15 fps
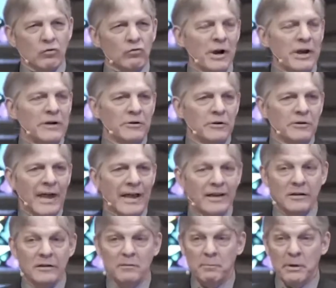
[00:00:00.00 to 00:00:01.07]
greater
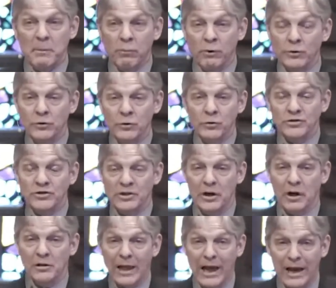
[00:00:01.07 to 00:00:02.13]
that can be produced
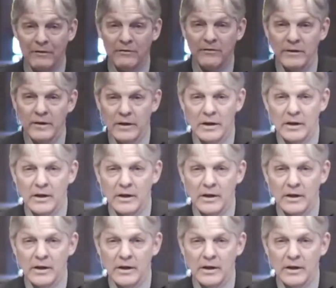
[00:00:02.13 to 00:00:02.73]
in our life,